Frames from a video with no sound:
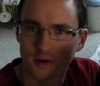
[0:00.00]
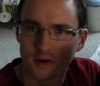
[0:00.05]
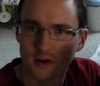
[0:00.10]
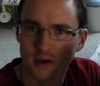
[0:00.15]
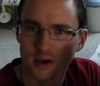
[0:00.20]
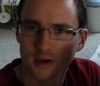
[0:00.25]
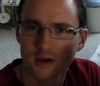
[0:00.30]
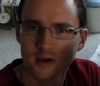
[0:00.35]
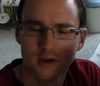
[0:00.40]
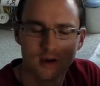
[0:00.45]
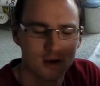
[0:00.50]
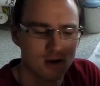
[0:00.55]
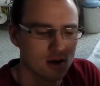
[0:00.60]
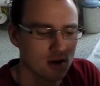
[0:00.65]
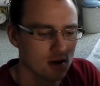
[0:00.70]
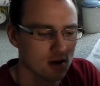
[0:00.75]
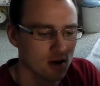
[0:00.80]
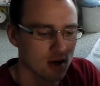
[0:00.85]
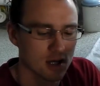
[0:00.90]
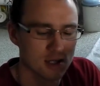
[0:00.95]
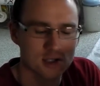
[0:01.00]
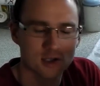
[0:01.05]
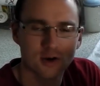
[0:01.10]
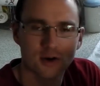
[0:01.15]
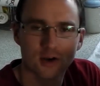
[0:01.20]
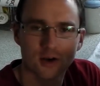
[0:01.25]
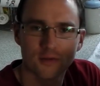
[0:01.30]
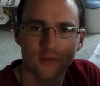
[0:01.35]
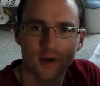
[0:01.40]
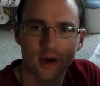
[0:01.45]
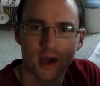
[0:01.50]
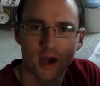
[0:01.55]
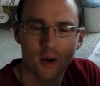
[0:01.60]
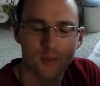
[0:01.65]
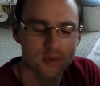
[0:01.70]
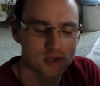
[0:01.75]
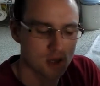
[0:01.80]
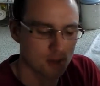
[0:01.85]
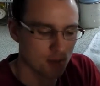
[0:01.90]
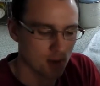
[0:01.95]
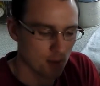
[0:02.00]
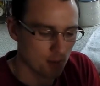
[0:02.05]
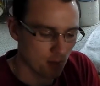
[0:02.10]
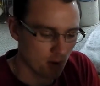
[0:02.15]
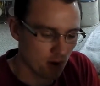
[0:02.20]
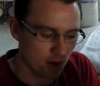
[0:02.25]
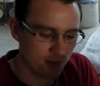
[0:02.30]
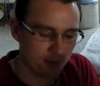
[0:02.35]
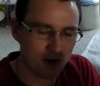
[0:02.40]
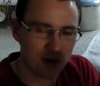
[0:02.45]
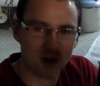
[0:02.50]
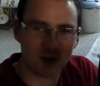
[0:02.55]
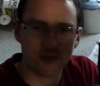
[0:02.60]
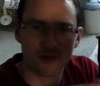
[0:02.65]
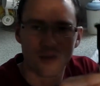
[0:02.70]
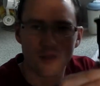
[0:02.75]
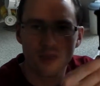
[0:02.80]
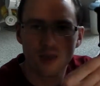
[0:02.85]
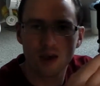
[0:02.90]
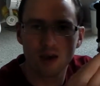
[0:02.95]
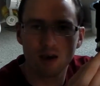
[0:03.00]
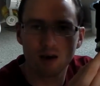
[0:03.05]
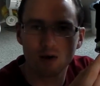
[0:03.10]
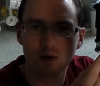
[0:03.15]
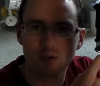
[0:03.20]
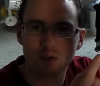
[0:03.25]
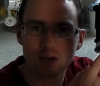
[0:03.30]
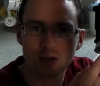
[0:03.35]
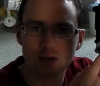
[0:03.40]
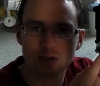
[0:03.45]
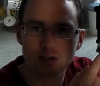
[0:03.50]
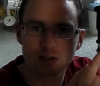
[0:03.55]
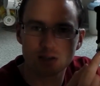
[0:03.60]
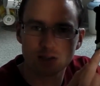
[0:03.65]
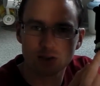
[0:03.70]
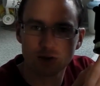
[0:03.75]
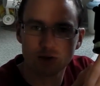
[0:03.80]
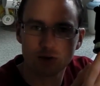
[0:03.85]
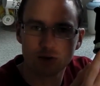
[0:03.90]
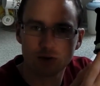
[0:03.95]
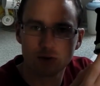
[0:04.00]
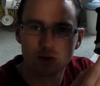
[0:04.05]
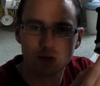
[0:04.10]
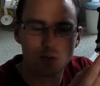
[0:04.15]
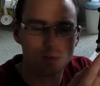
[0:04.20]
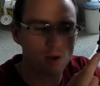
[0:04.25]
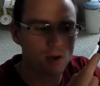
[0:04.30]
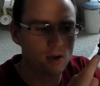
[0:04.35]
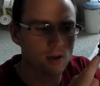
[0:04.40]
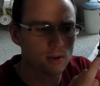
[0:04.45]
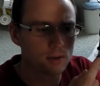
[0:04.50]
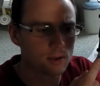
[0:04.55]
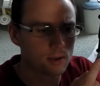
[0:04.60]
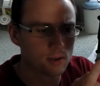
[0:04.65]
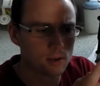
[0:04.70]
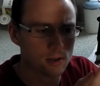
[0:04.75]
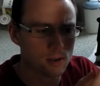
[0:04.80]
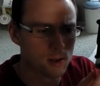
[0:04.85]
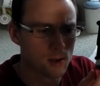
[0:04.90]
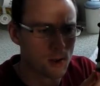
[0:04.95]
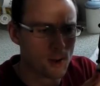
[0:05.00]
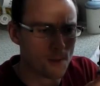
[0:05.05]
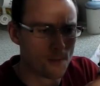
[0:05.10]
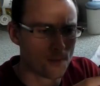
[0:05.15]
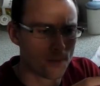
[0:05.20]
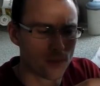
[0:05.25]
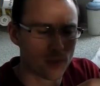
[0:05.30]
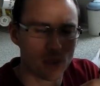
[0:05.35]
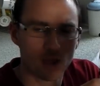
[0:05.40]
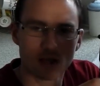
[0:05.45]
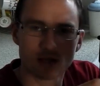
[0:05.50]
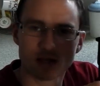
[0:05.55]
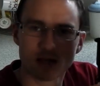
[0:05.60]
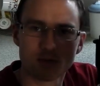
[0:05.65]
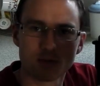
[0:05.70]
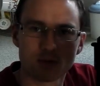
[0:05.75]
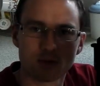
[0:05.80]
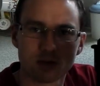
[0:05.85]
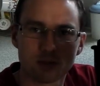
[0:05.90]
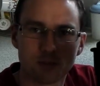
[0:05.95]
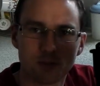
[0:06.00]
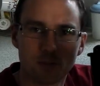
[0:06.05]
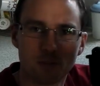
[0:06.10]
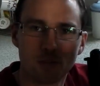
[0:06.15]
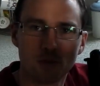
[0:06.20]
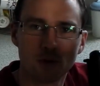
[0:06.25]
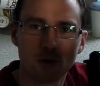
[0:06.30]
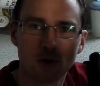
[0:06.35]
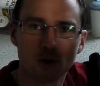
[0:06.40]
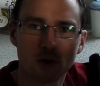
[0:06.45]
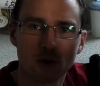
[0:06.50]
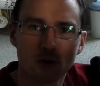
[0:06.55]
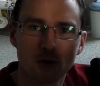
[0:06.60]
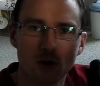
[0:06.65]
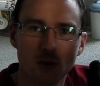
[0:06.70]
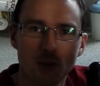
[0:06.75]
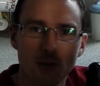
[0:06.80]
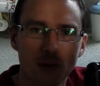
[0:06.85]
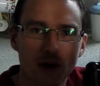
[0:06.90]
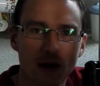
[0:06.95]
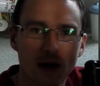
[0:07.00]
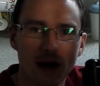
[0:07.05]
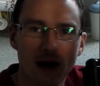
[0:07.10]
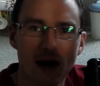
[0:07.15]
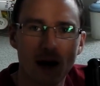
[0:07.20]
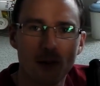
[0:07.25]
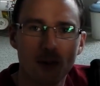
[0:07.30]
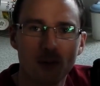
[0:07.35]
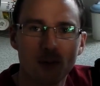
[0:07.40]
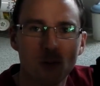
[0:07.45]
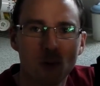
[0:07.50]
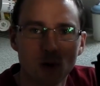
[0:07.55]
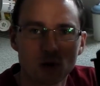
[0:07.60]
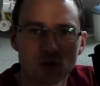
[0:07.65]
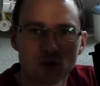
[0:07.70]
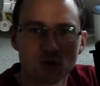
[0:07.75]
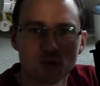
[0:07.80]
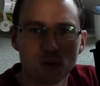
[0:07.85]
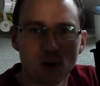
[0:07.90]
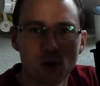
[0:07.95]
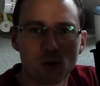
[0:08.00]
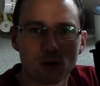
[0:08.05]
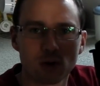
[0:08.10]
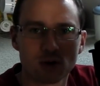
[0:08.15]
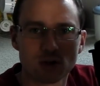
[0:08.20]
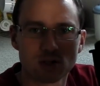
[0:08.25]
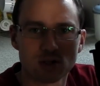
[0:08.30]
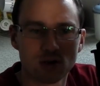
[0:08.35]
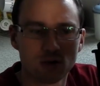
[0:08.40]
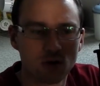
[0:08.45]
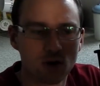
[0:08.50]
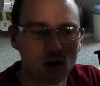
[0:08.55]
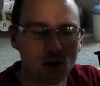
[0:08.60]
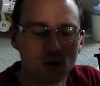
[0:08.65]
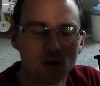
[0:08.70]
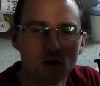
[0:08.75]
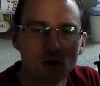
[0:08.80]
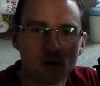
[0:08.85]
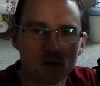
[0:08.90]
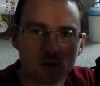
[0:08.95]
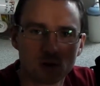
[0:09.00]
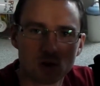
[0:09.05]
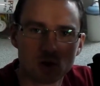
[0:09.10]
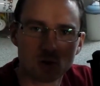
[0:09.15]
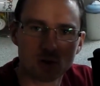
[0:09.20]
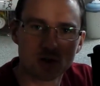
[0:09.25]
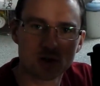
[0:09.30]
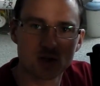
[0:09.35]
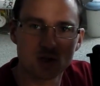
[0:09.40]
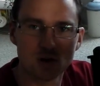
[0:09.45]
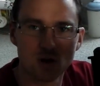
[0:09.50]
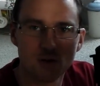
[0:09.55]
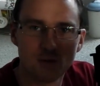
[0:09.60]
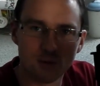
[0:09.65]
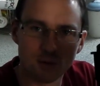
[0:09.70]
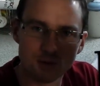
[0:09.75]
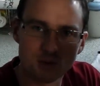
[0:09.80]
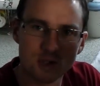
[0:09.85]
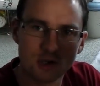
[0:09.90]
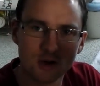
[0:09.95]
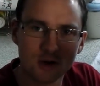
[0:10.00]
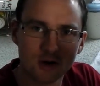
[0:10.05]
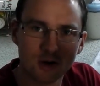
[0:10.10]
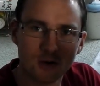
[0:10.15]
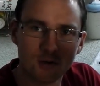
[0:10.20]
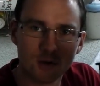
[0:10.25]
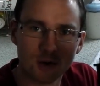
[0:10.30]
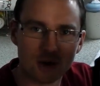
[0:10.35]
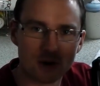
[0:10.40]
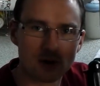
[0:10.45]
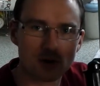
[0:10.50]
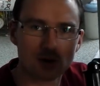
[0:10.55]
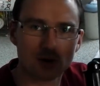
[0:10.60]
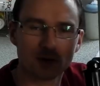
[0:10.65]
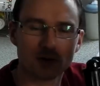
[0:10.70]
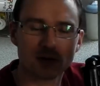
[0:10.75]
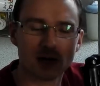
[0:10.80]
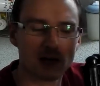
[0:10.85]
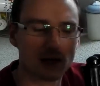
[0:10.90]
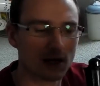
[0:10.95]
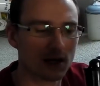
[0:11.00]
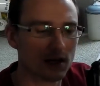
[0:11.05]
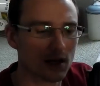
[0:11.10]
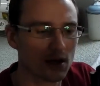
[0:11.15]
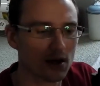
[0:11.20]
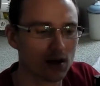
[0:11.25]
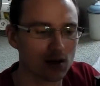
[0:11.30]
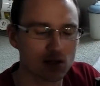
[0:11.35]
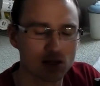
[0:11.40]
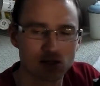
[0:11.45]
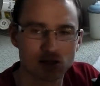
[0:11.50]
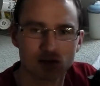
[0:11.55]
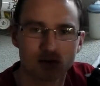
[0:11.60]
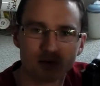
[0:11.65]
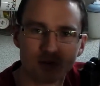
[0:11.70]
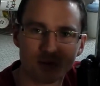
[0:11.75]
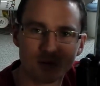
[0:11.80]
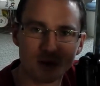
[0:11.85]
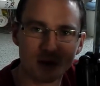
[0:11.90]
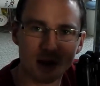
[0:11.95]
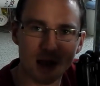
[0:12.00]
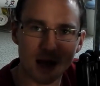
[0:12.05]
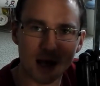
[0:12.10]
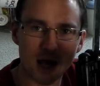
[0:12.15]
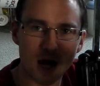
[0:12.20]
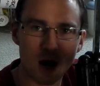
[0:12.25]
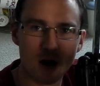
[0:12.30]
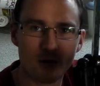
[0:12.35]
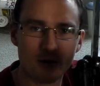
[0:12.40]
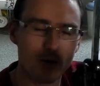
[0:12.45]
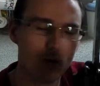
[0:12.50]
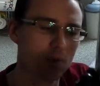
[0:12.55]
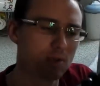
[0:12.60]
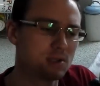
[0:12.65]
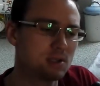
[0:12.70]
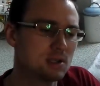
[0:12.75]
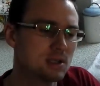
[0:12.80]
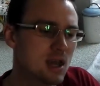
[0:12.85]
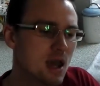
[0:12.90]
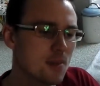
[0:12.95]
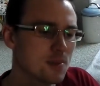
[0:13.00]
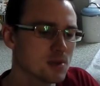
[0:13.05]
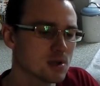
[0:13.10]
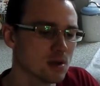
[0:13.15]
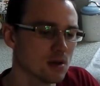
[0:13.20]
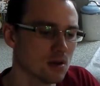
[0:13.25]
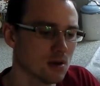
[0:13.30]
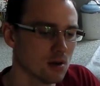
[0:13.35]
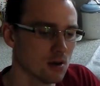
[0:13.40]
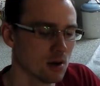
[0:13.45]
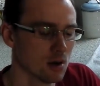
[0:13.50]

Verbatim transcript: like, has kind of like helped it a bit. But I think even that on these is so crudely made that it seems to grip the cap once you bottled it. So you kind of got to twist off or turn off when you're sort of taking out. It doesn't let go of it once it's capped it.